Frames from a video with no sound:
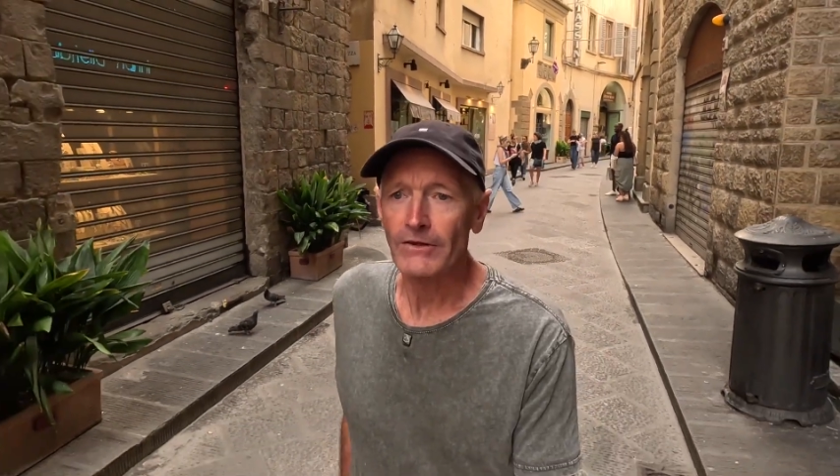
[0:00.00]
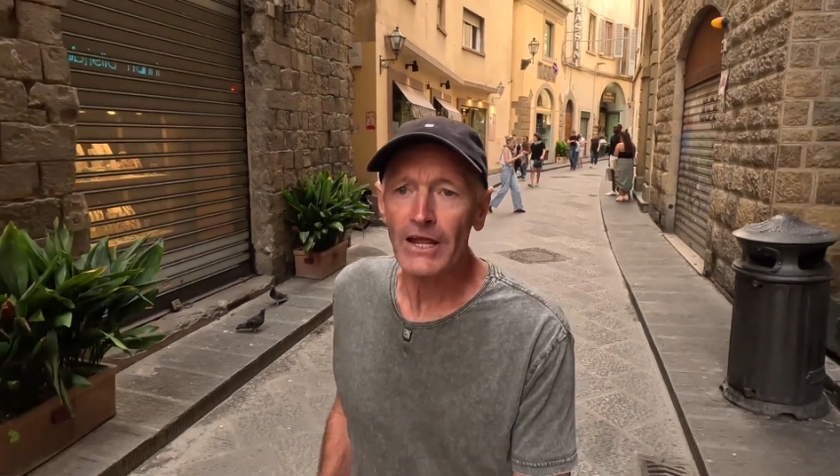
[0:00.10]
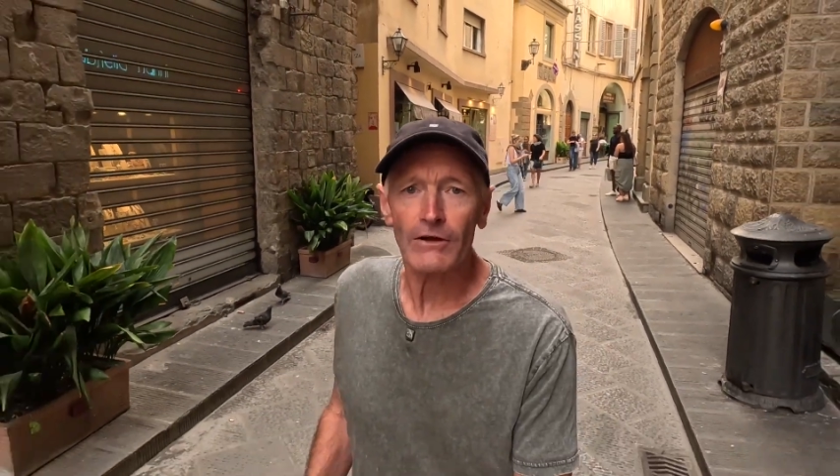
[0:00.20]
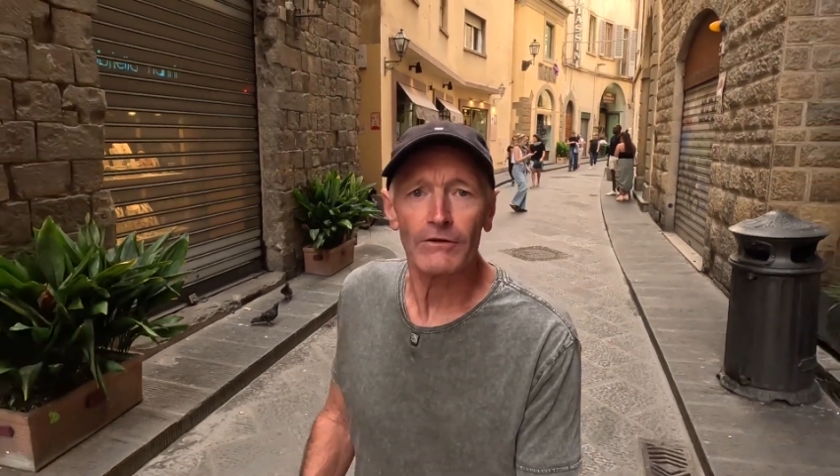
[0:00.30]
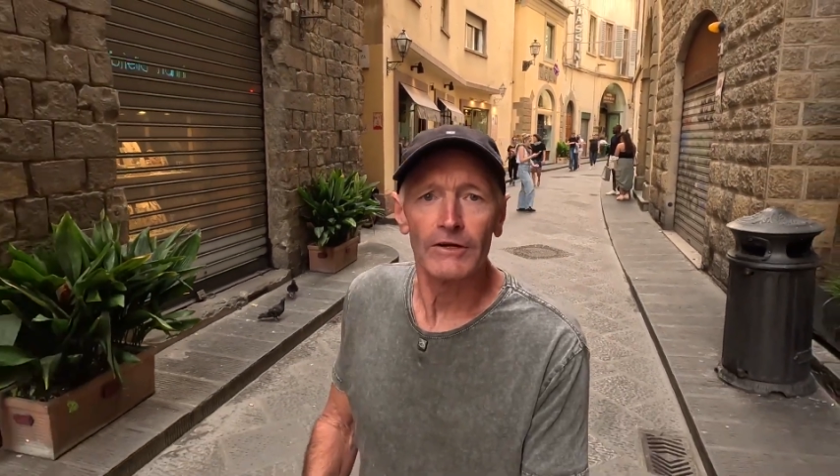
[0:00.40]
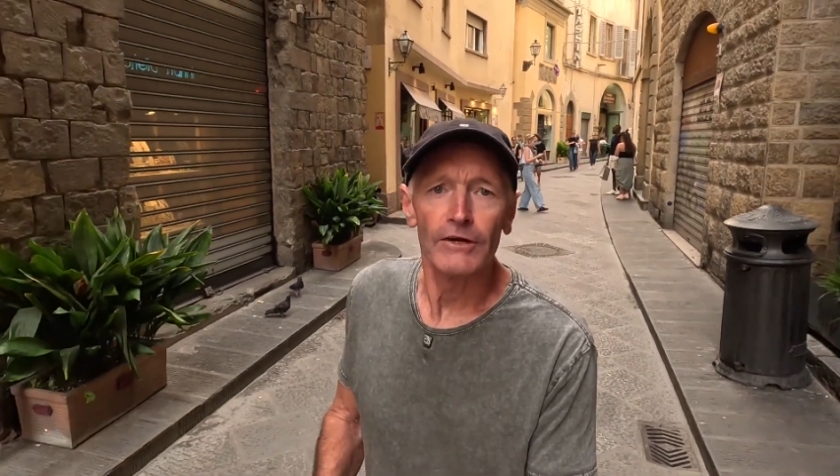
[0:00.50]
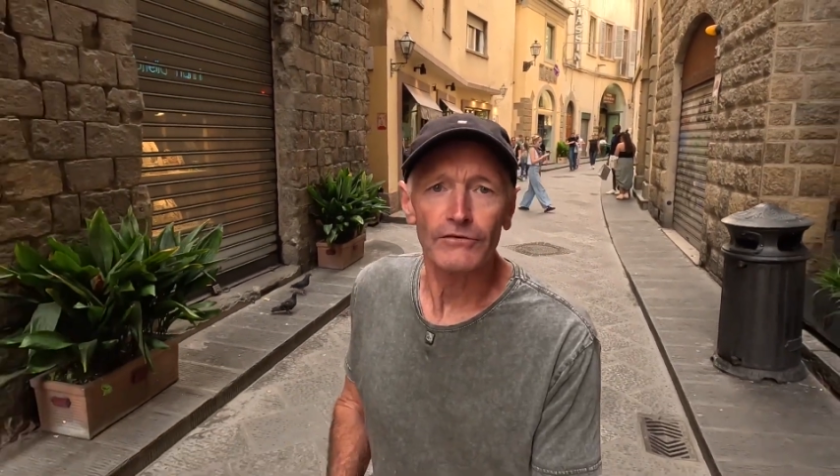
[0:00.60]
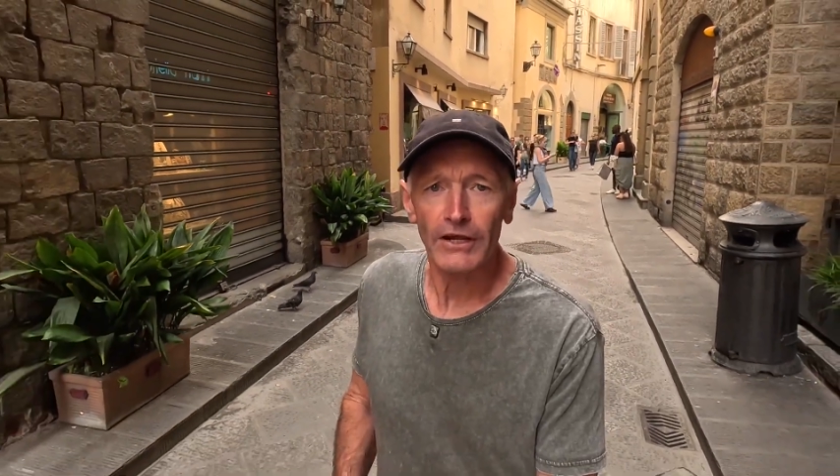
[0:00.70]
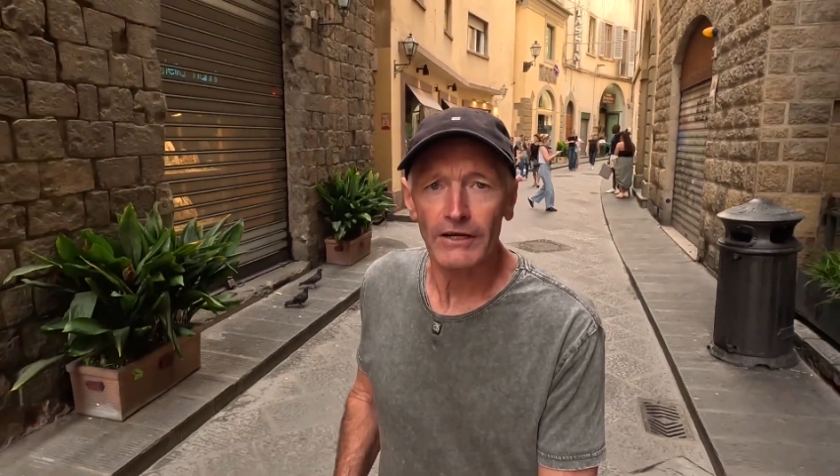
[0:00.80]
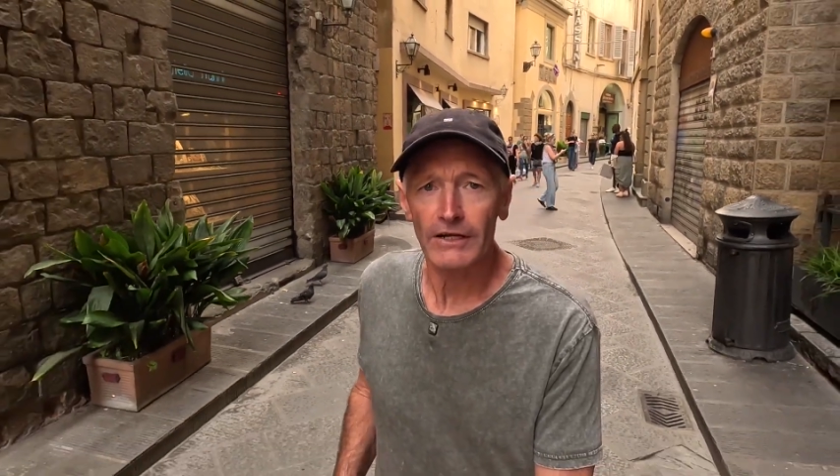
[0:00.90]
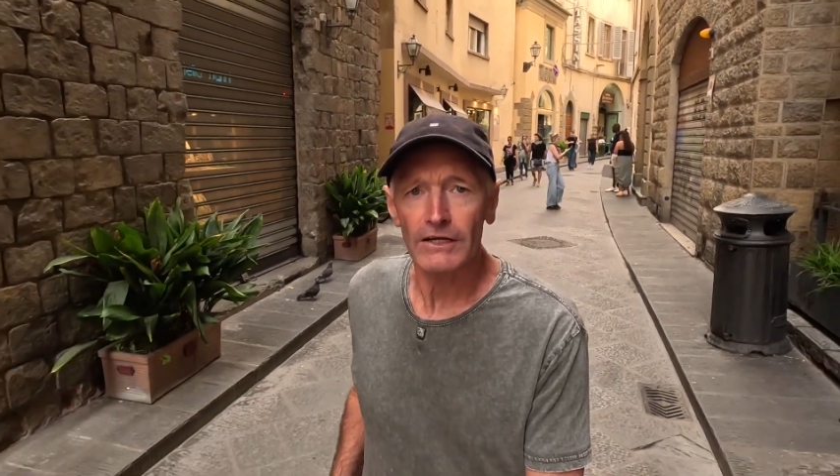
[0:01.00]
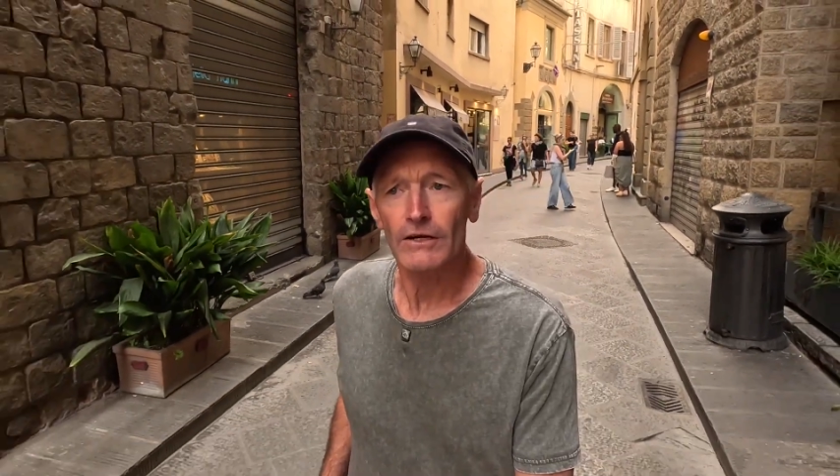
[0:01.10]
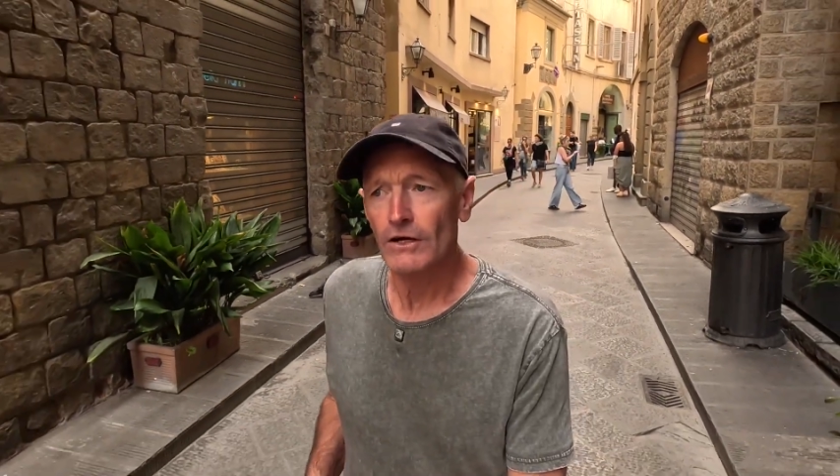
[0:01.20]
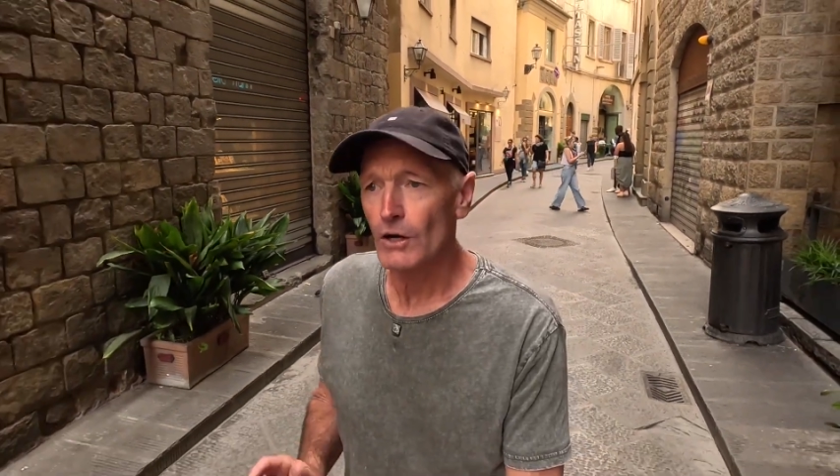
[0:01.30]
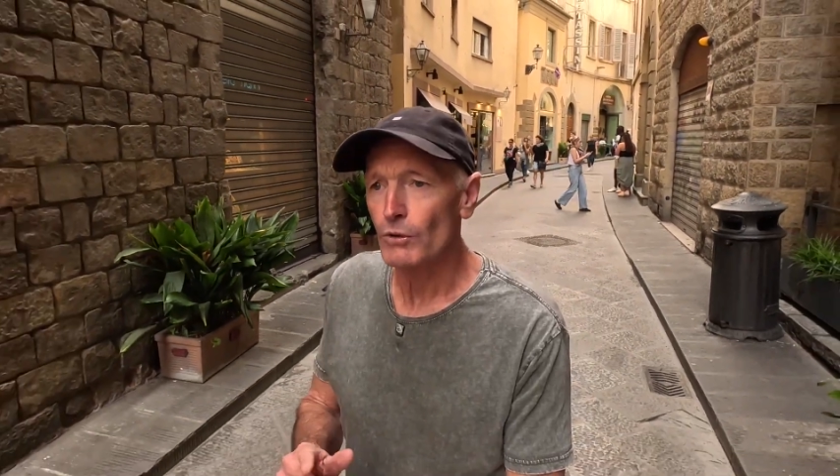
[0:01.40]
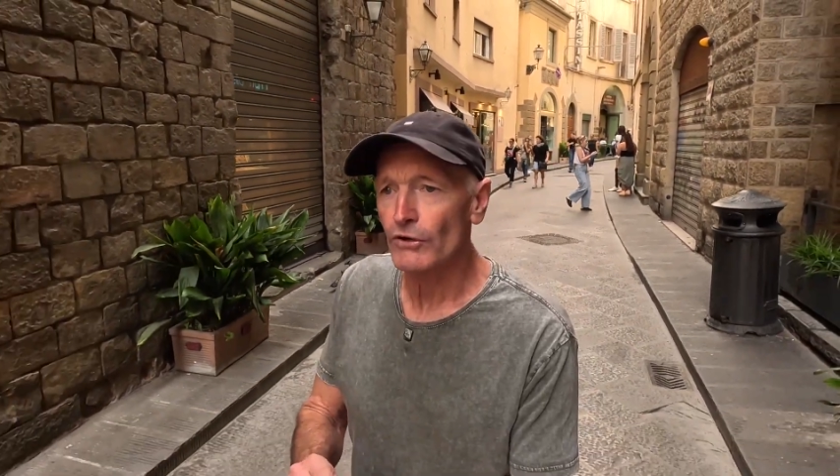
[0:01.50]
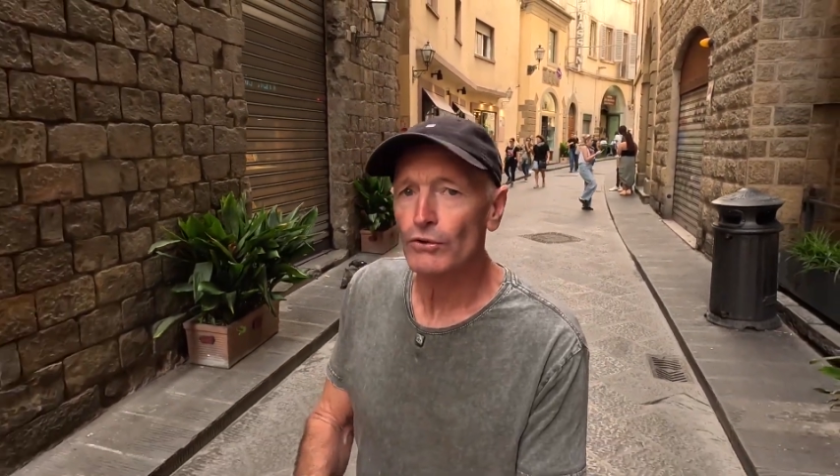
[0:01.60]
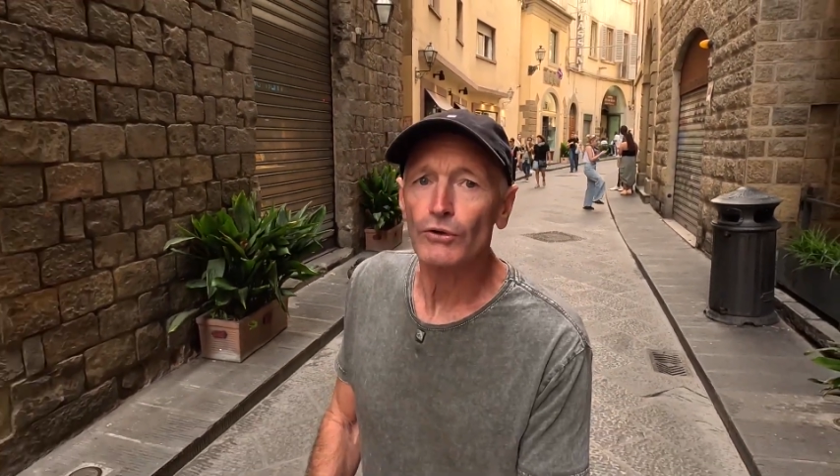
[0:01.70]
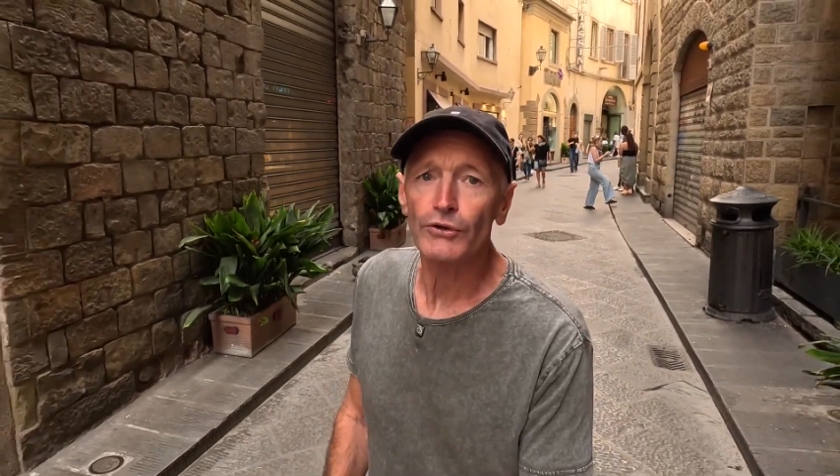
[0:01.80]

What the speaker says: Now, secondly, I want to talk